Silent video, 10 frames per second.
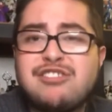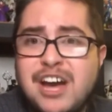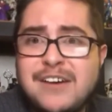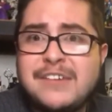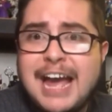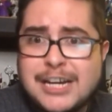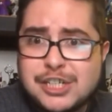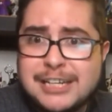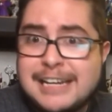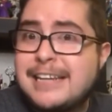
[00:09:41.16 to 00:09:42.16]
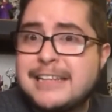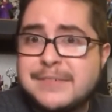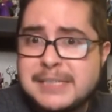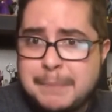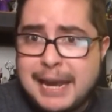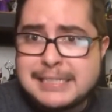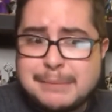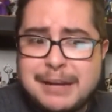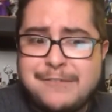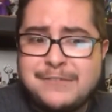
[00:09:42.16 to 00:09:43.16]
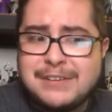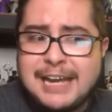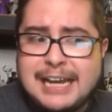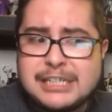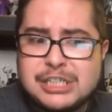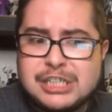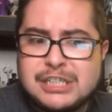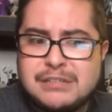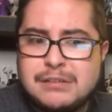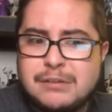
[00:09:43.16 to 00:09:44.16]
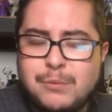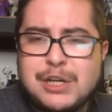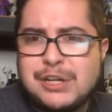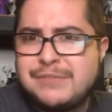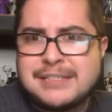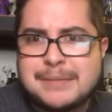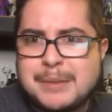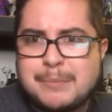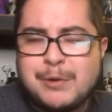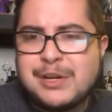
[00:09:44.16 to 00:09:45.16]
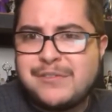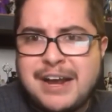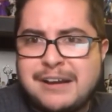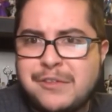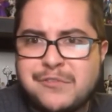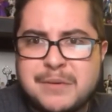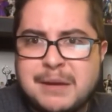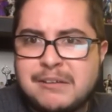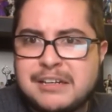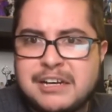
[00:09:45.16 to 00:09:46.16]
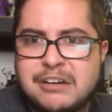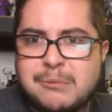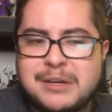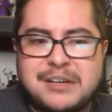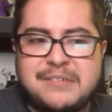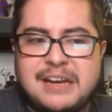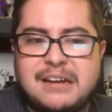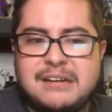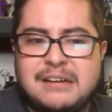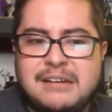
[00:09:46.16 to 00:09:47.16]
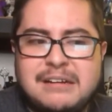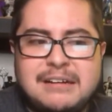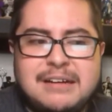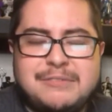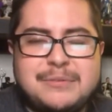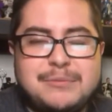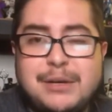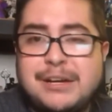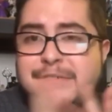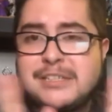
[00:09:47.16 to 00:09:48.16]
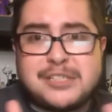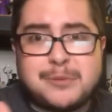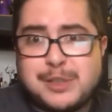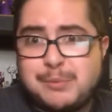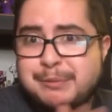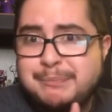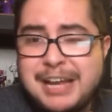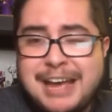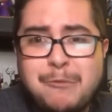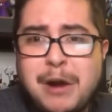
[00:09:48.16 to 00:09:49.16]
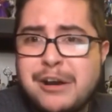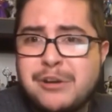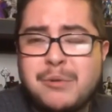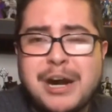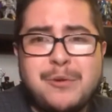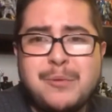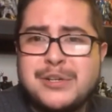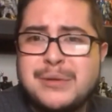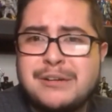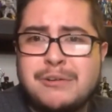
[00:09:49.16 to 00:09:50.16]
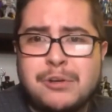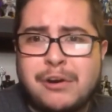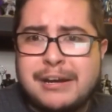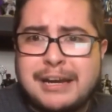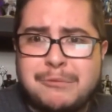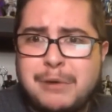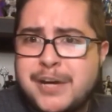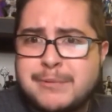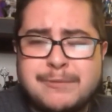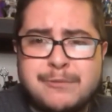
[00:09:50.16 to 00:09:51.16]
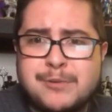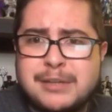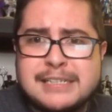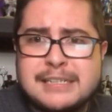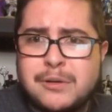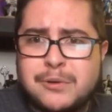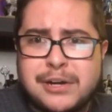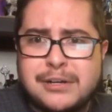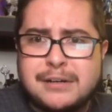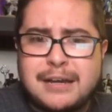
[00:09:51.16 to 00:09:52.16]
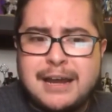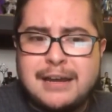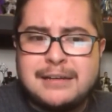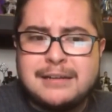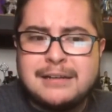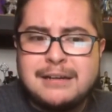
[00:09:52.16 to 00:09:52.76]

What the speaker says: love Ashley, and I love In Space, but I feel like we could have done something. We could have had another female in here. We could have done so much more. And why are we doing Goldar again? Why are we re-releasing Goldar? And